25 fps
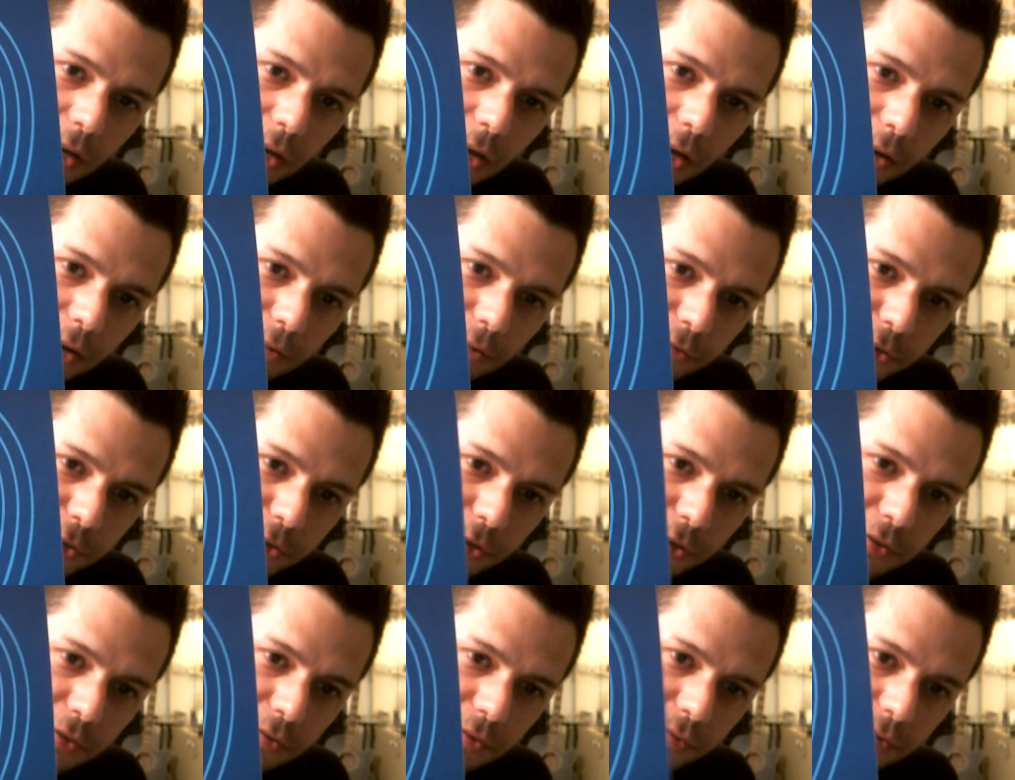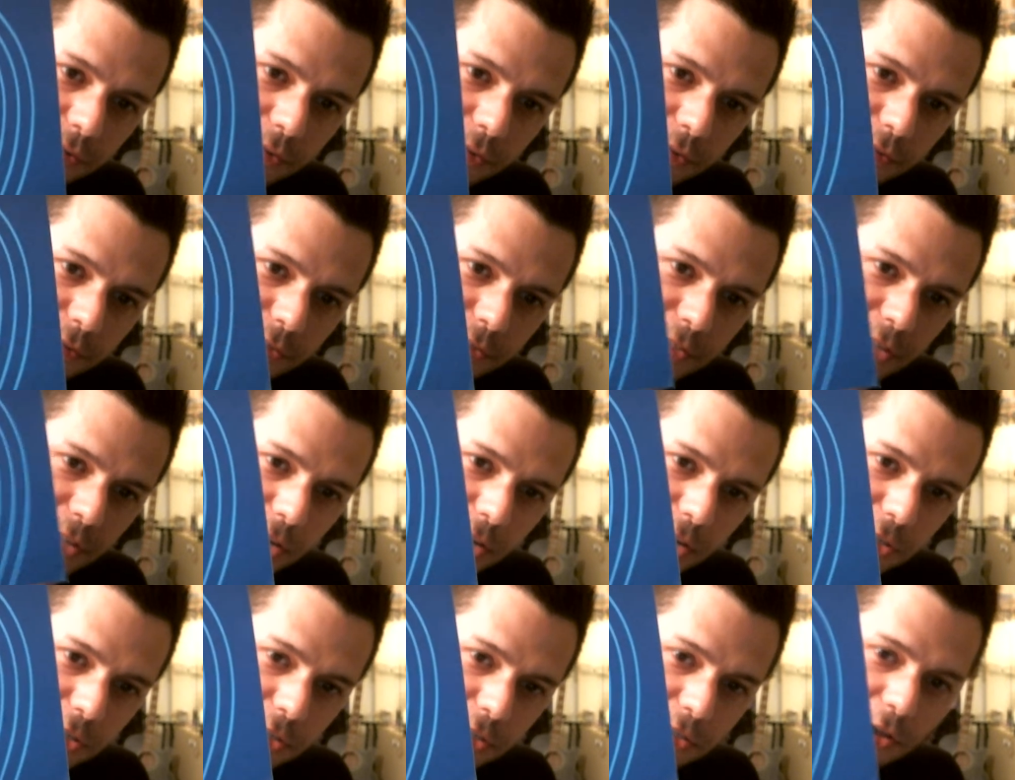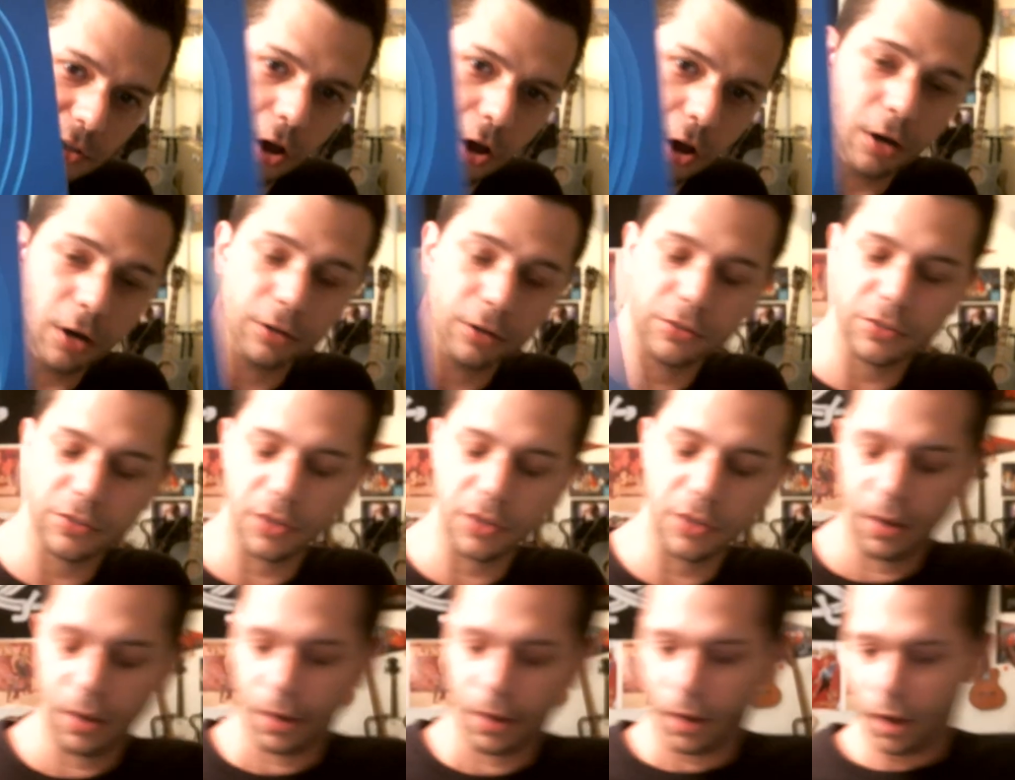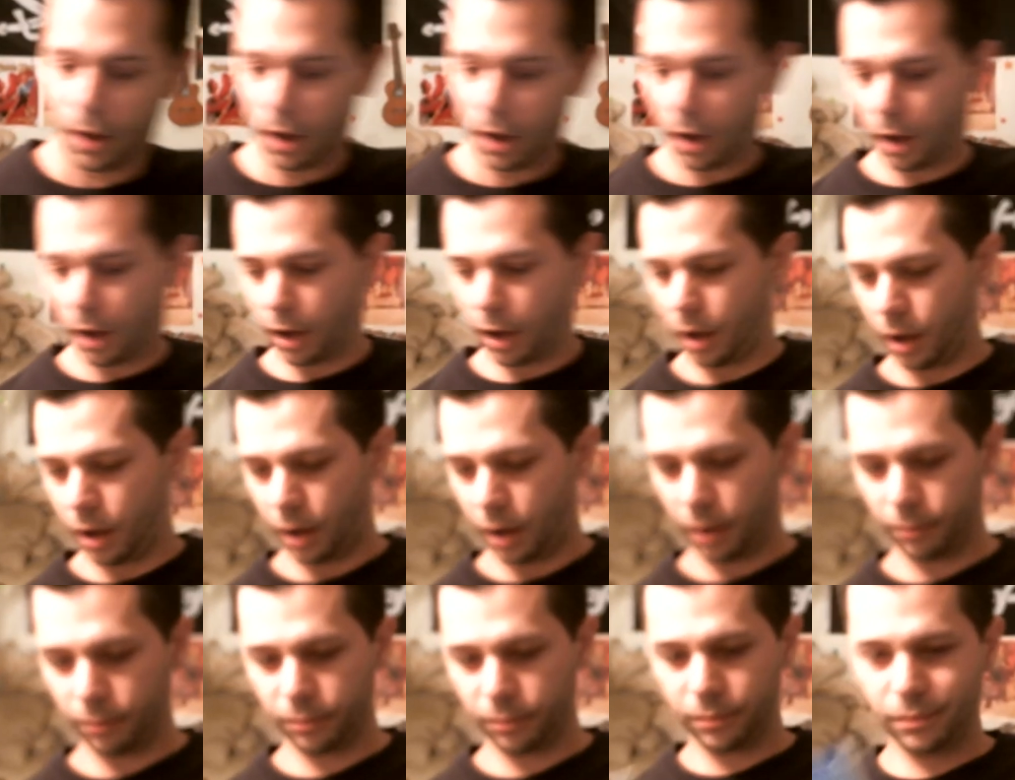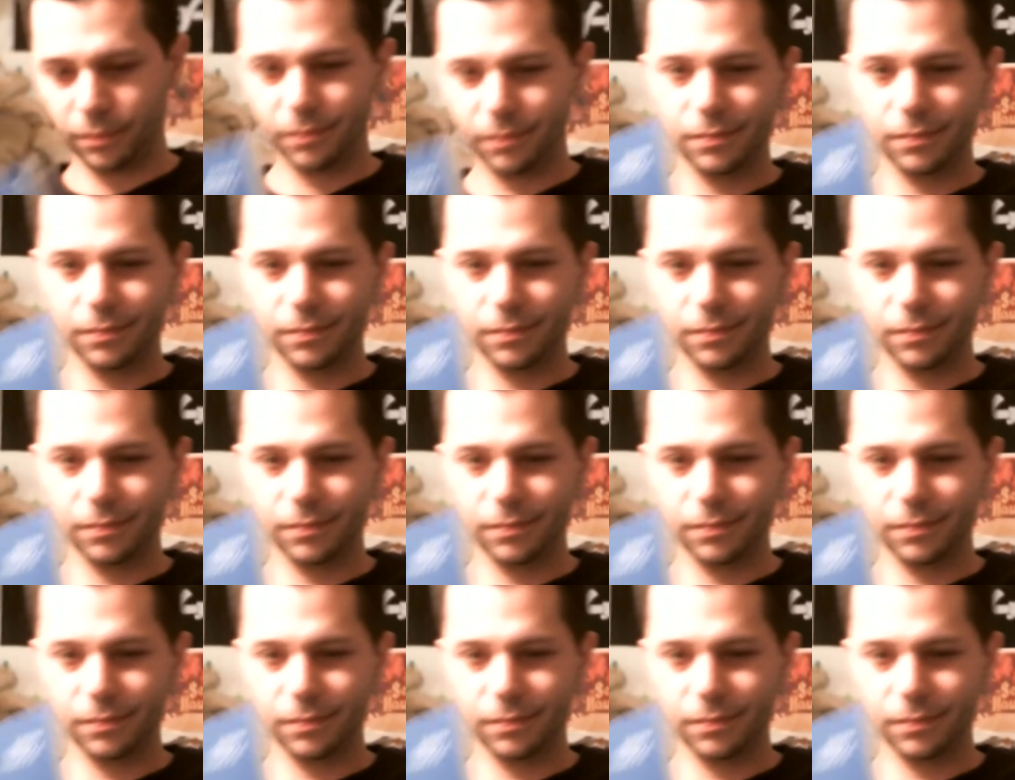of Joseph Visaggi Songs. Um,